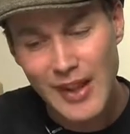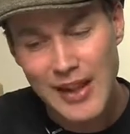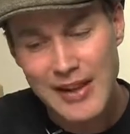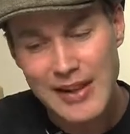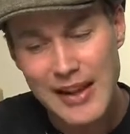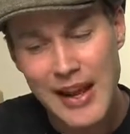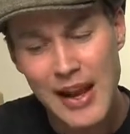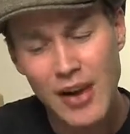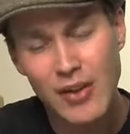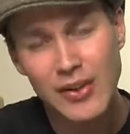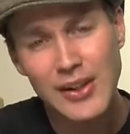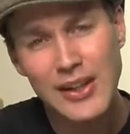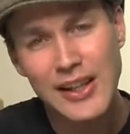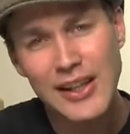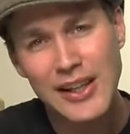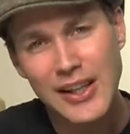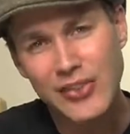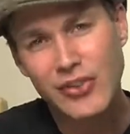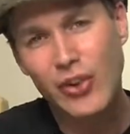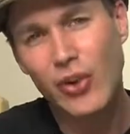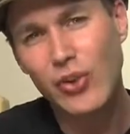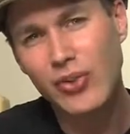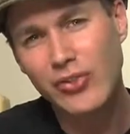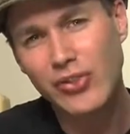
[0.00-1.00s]
Now,
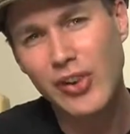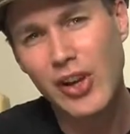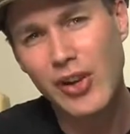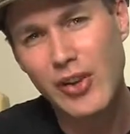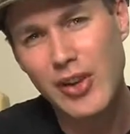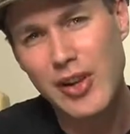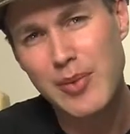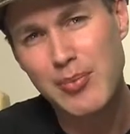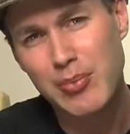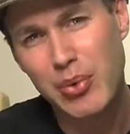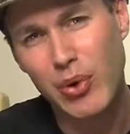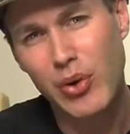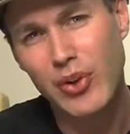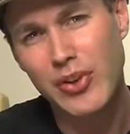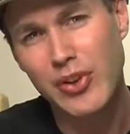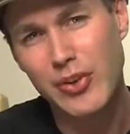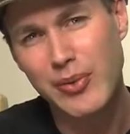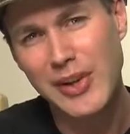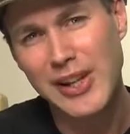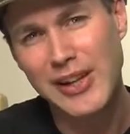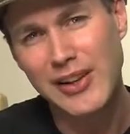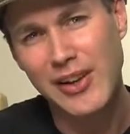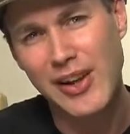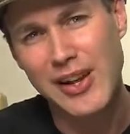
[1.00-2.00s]
it's also important to
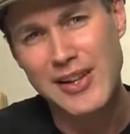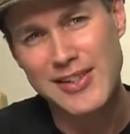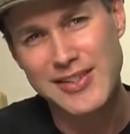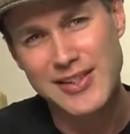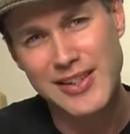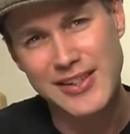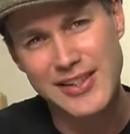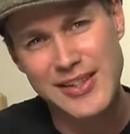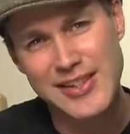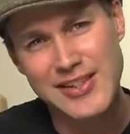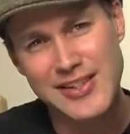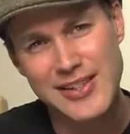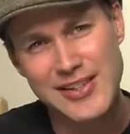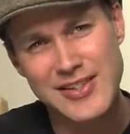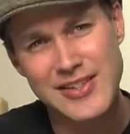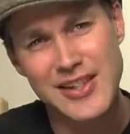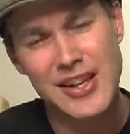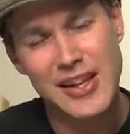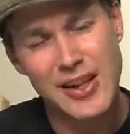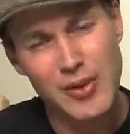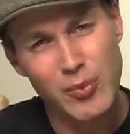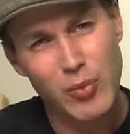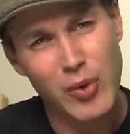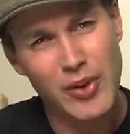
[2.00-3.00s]
realize that
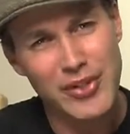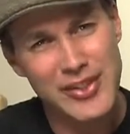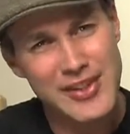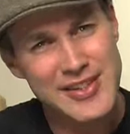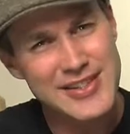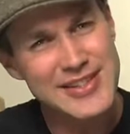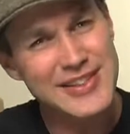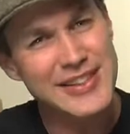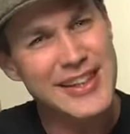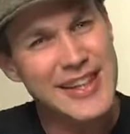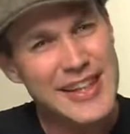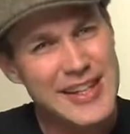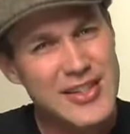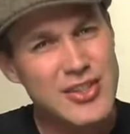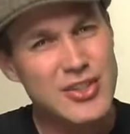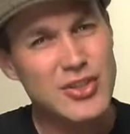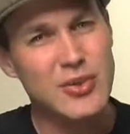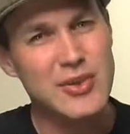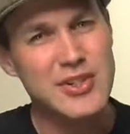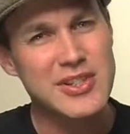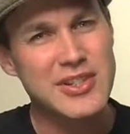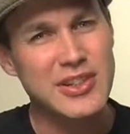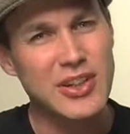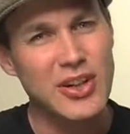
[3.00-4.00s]
what this leads
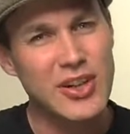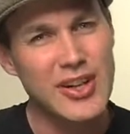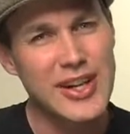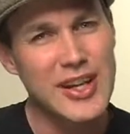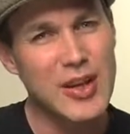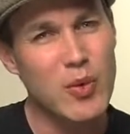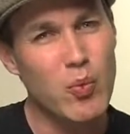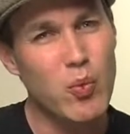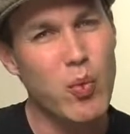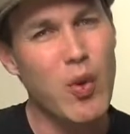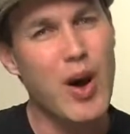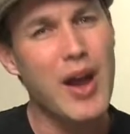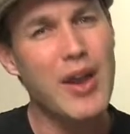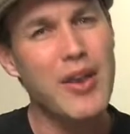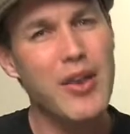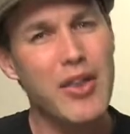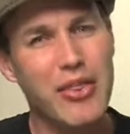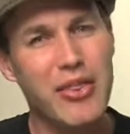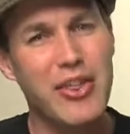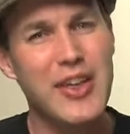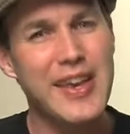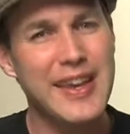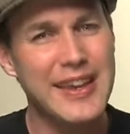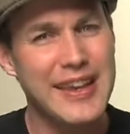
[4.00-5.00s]
to is learning one
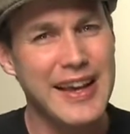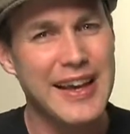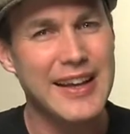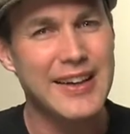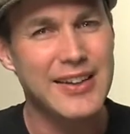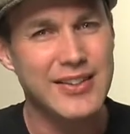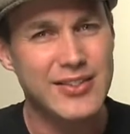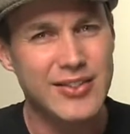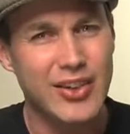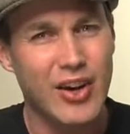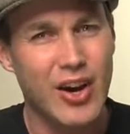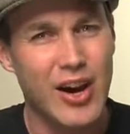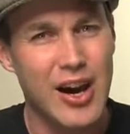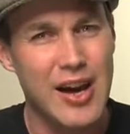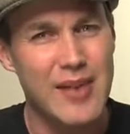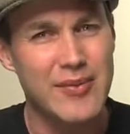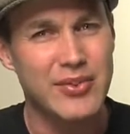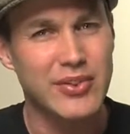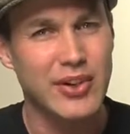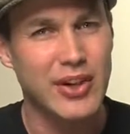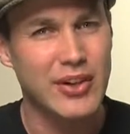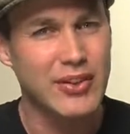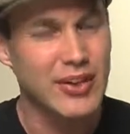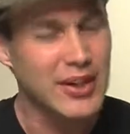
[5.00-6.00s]
thing at a
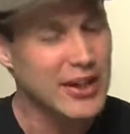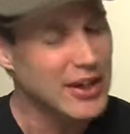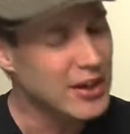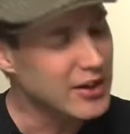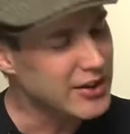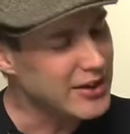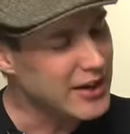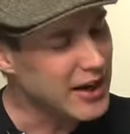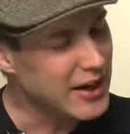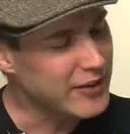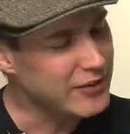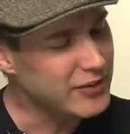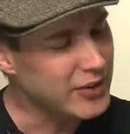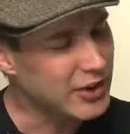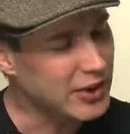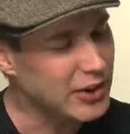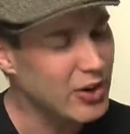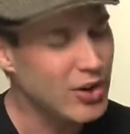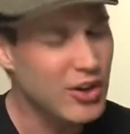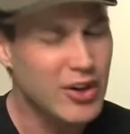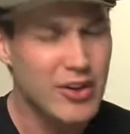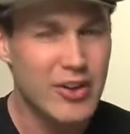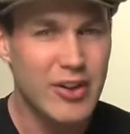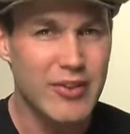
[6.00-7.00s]
time. So you have to
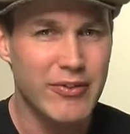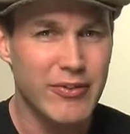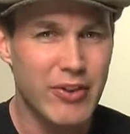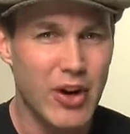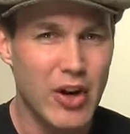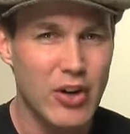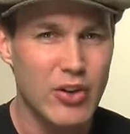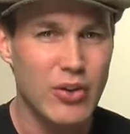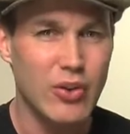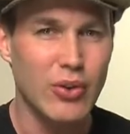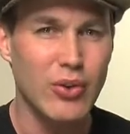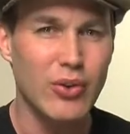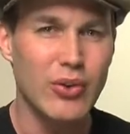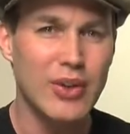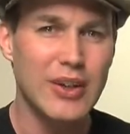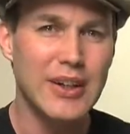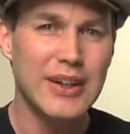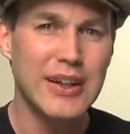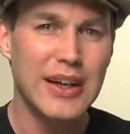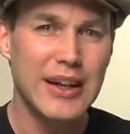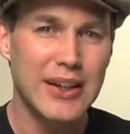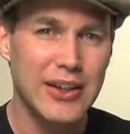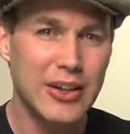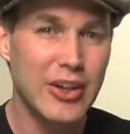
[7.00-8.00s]
learn the vocal
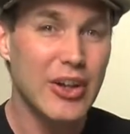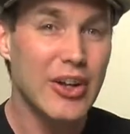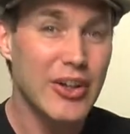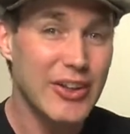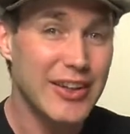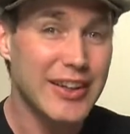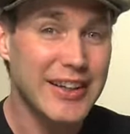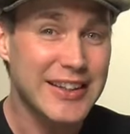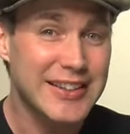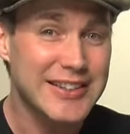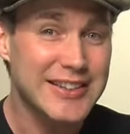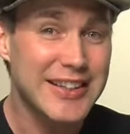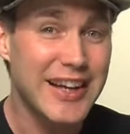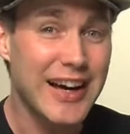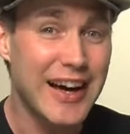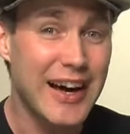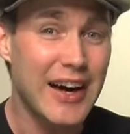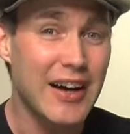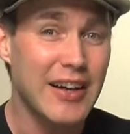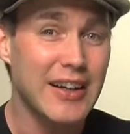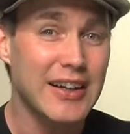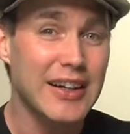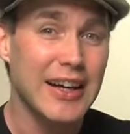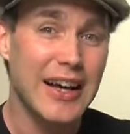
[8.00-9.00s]
and learn the
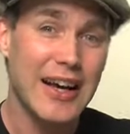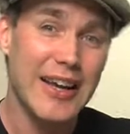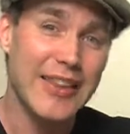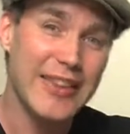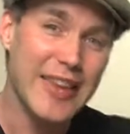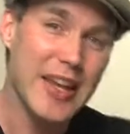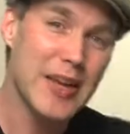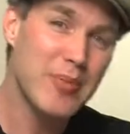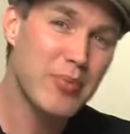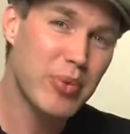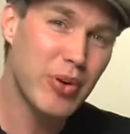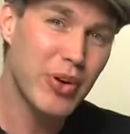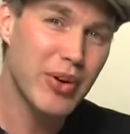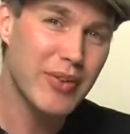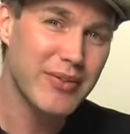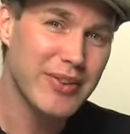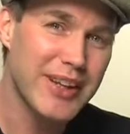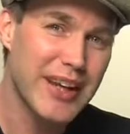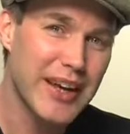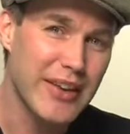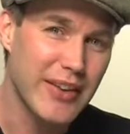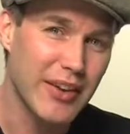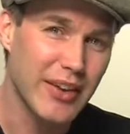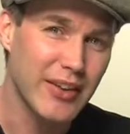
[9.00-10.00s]
guitar and then put them
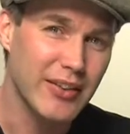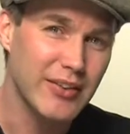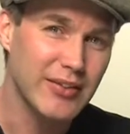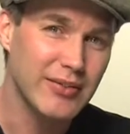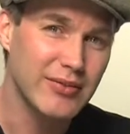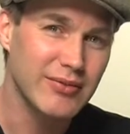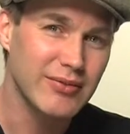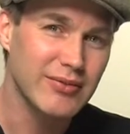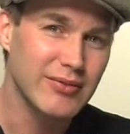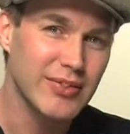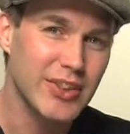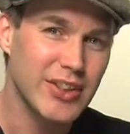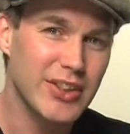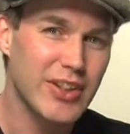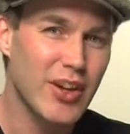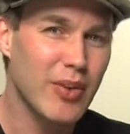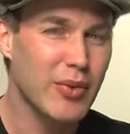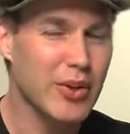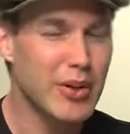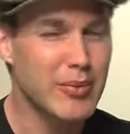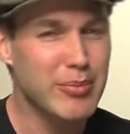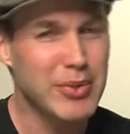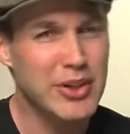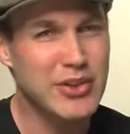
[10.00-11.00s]
together. You don't
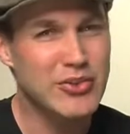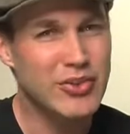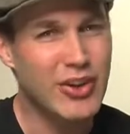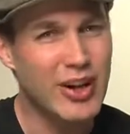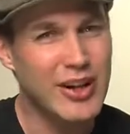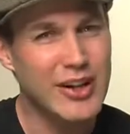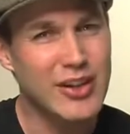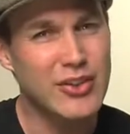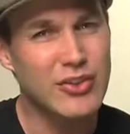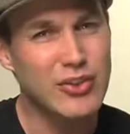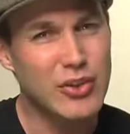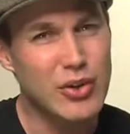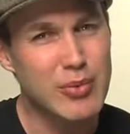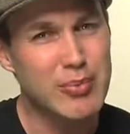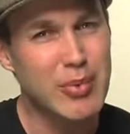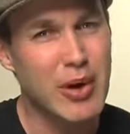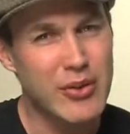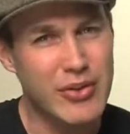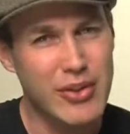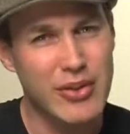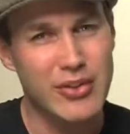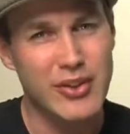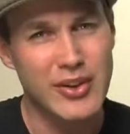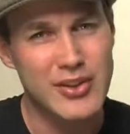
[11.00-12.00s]
want to be trying to do
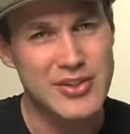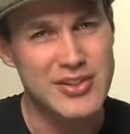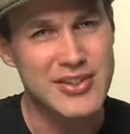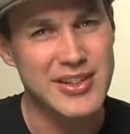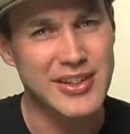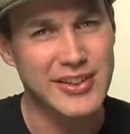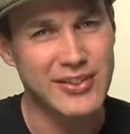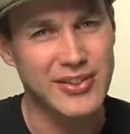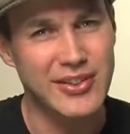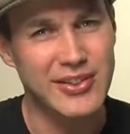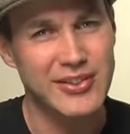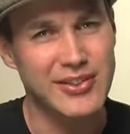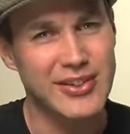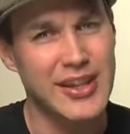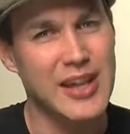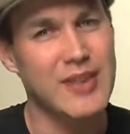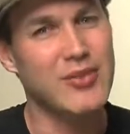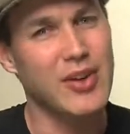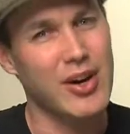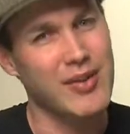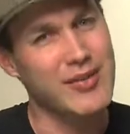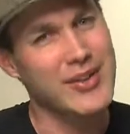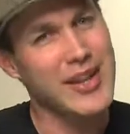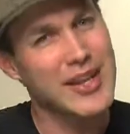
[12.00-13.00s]
both of those things at the same
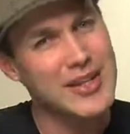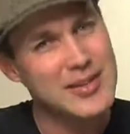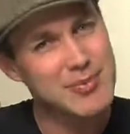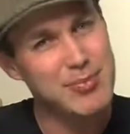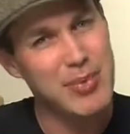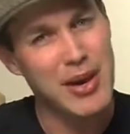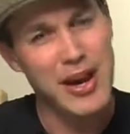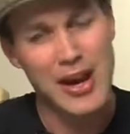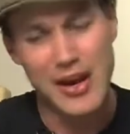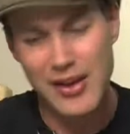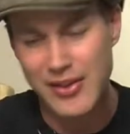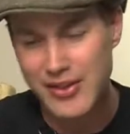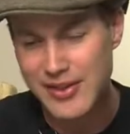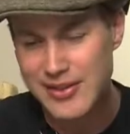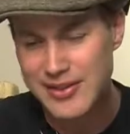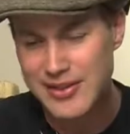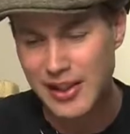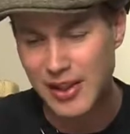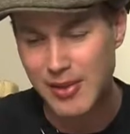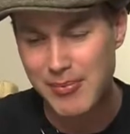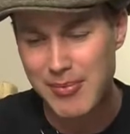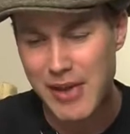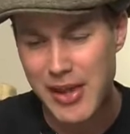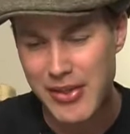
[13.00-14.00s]
time, and that's part of this
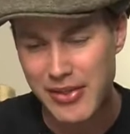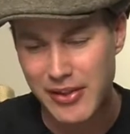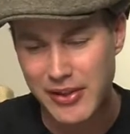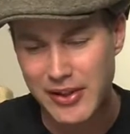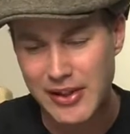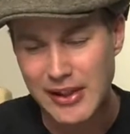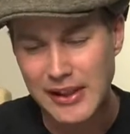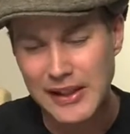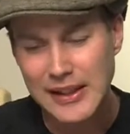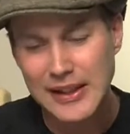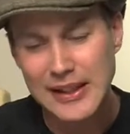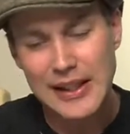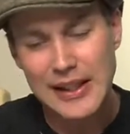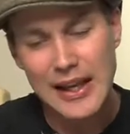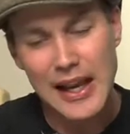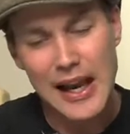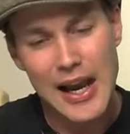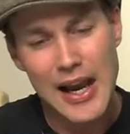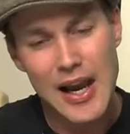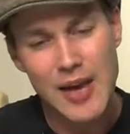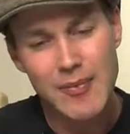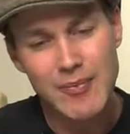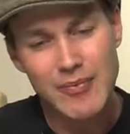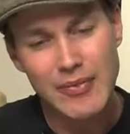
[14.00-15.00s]
little method.
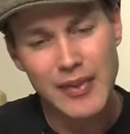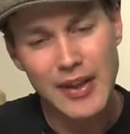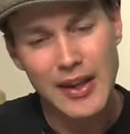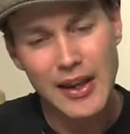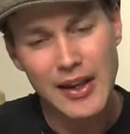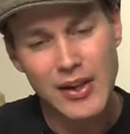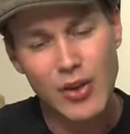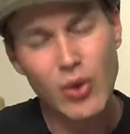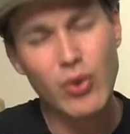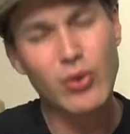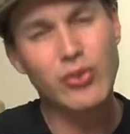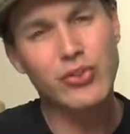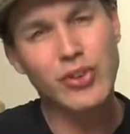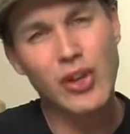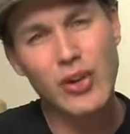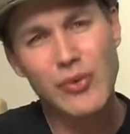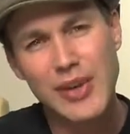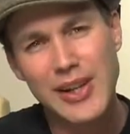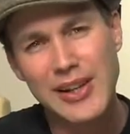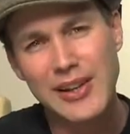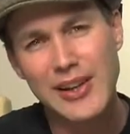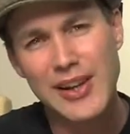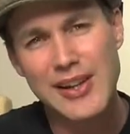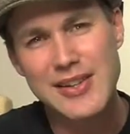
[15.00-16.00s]
And also
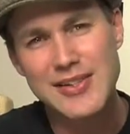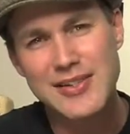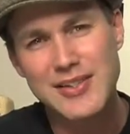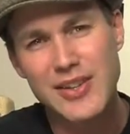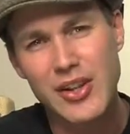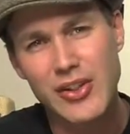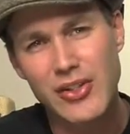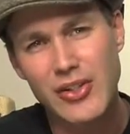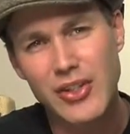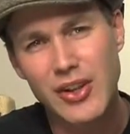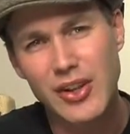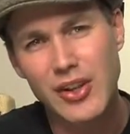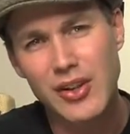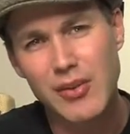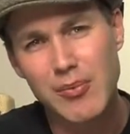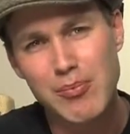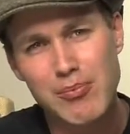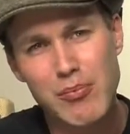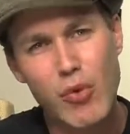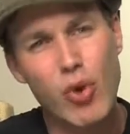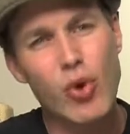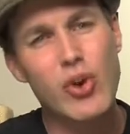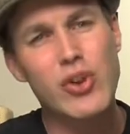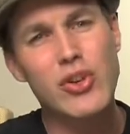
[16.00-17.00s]
realize that the
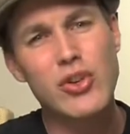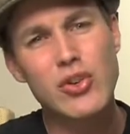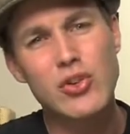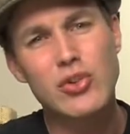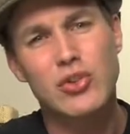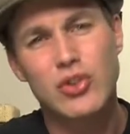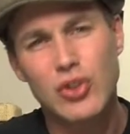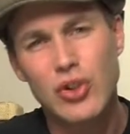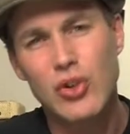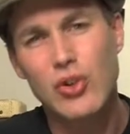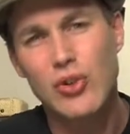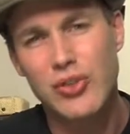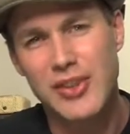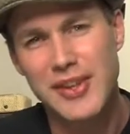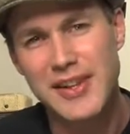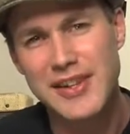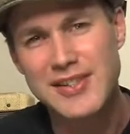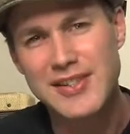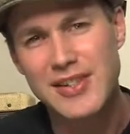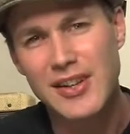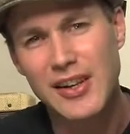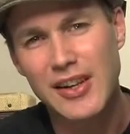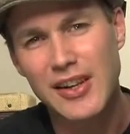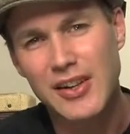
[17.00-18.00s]
more you do
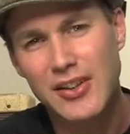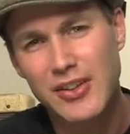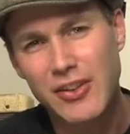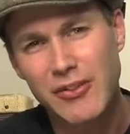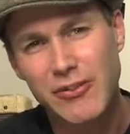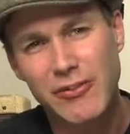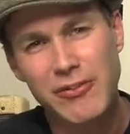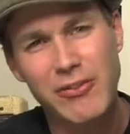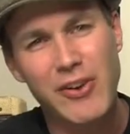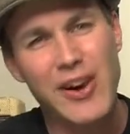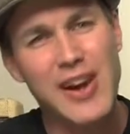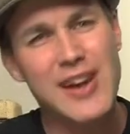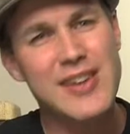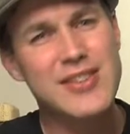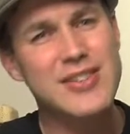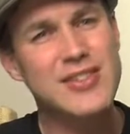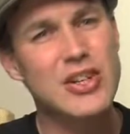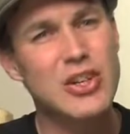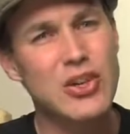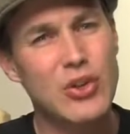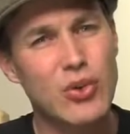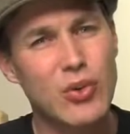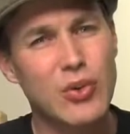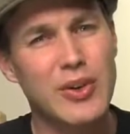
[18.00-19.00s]
this, the
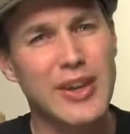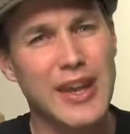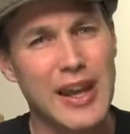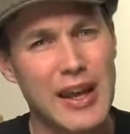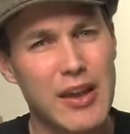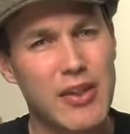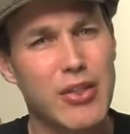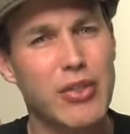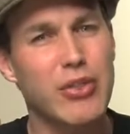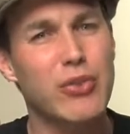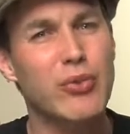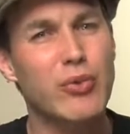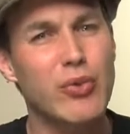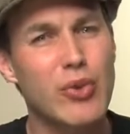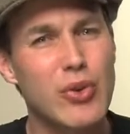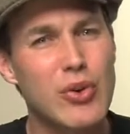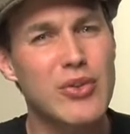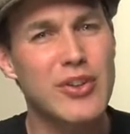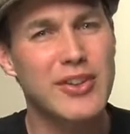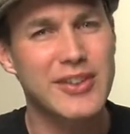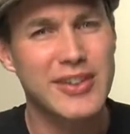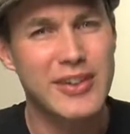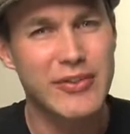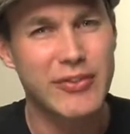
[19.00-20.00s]
faster you'll get
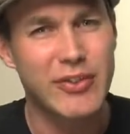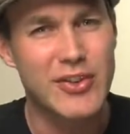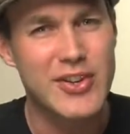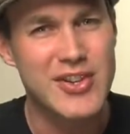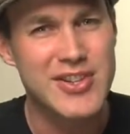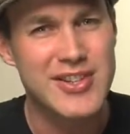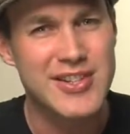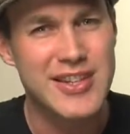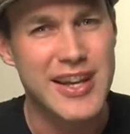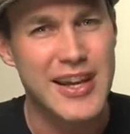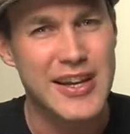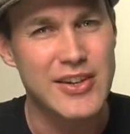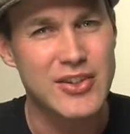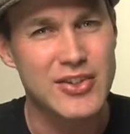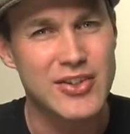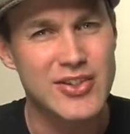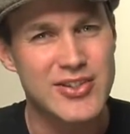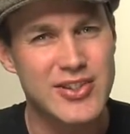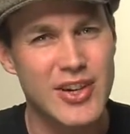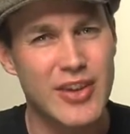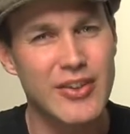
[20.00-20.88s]
through the different stages.